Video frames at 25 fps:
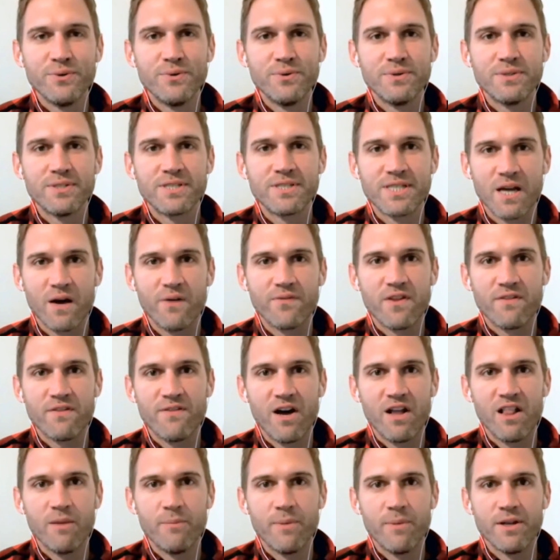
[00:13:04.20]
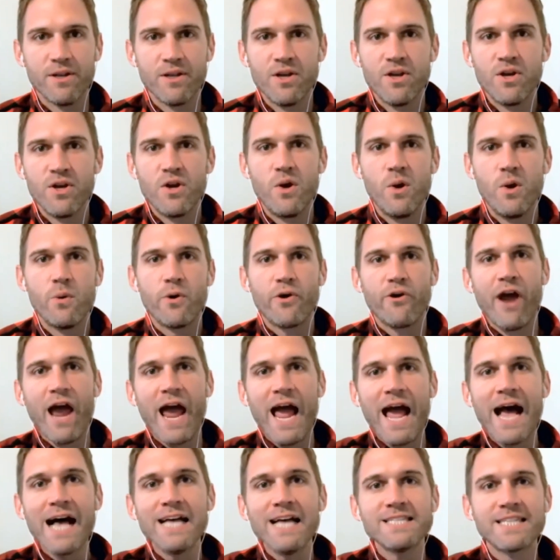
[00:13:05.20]
self development, who are
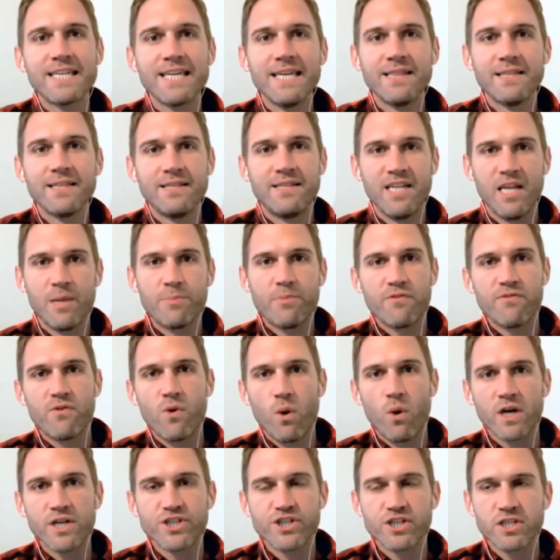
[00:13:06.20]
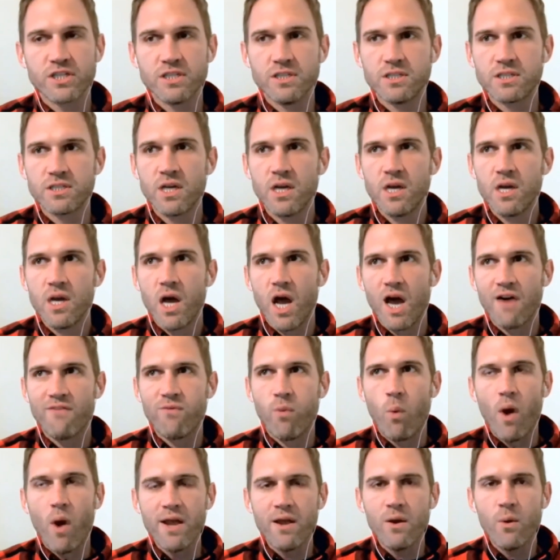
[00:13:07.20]
asking the deeper questions of
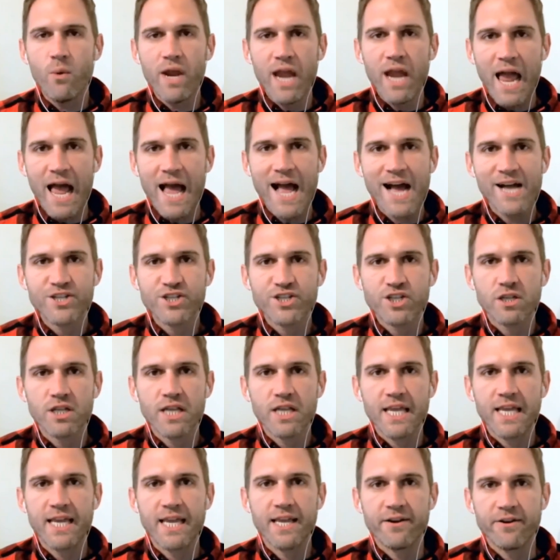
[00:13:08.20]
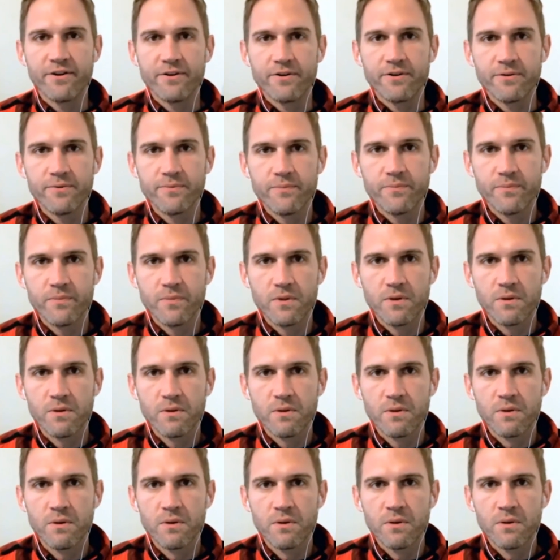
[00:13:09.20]
why are we actually here?
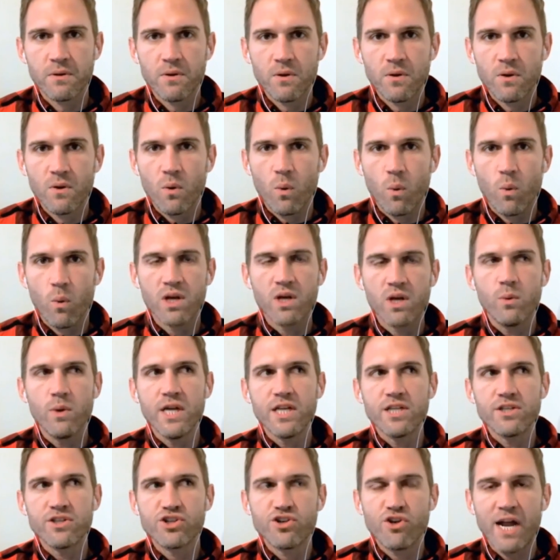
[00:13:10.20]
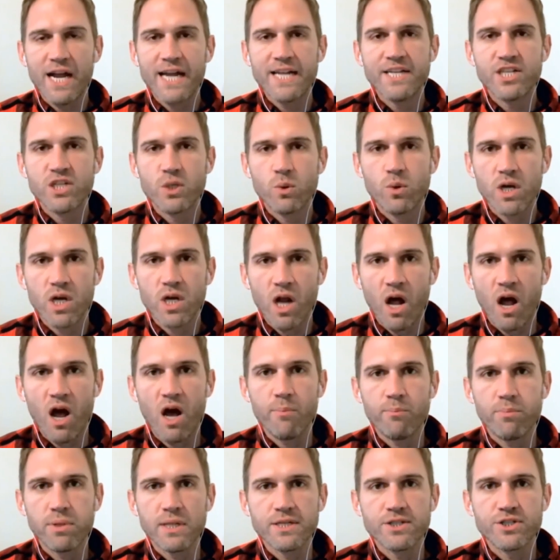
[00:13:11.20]
What are we trying to
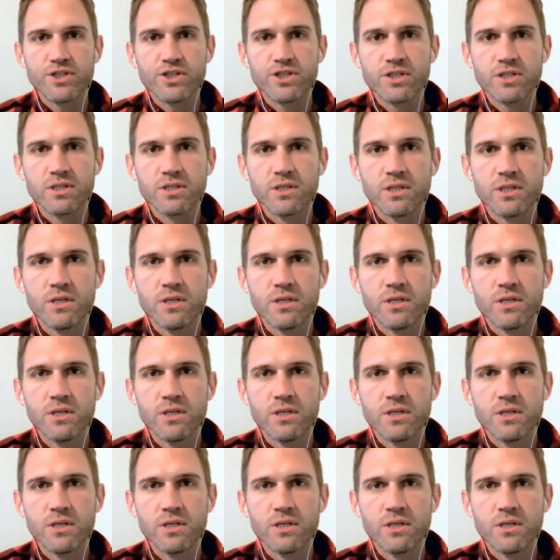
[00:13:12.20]
accomplish?